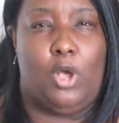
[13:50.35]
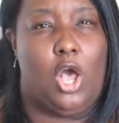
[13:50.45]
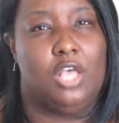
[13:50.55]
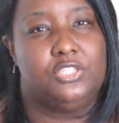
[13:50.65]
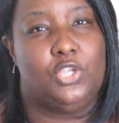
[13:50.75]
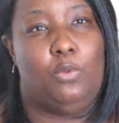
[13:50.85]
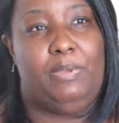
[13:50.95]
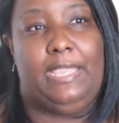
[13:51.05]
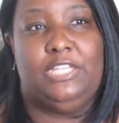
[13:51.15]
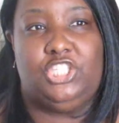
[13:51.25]
but also
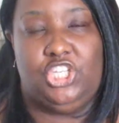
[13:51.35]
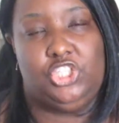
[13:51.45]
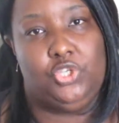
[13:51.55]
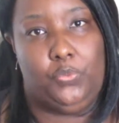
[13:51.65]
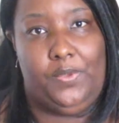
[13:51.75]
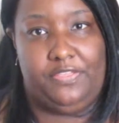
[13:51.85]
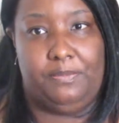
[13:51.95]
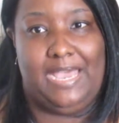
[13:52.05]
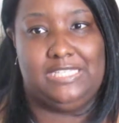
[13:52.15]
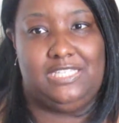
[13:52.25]
being gentle
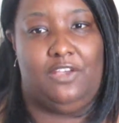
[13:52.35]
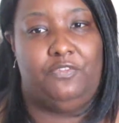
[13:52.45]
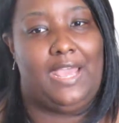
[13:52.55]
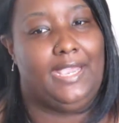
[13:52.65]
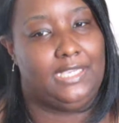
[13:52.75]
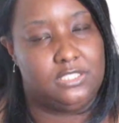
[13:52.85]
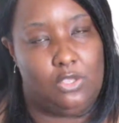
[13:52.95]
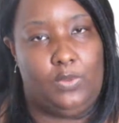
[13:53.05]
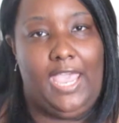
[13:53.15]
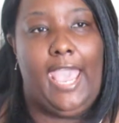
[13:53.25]
with myself, like, it's
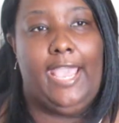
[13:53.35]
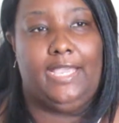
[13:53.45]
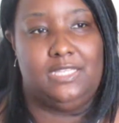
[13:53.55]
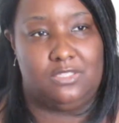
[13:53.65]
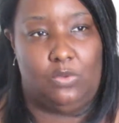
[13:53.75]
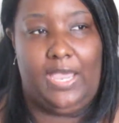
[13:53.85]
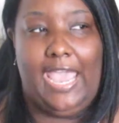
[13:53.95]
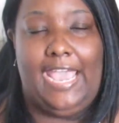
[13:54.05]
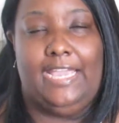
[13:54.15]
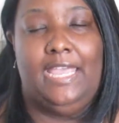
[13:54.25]
okay, it's
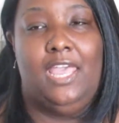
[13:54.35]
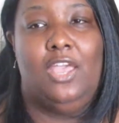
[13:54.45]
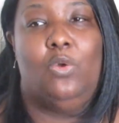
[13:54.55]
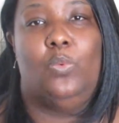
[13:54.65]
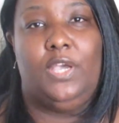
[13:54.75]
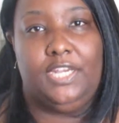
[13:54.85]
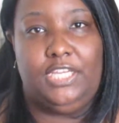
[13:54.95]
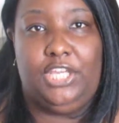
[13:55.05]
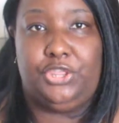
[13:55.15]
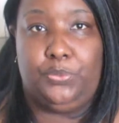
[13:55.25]
okay, we're
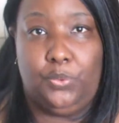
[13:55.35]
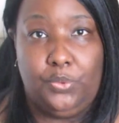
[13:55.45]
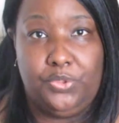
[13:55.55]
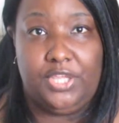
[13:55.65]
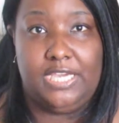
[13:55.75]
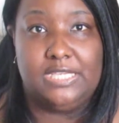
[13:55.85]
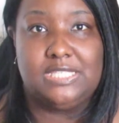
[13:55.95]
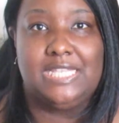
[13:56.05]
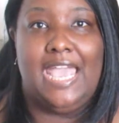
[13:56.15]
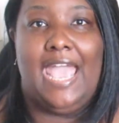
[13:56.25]
gonna get through
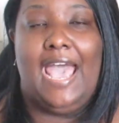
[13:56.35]
this,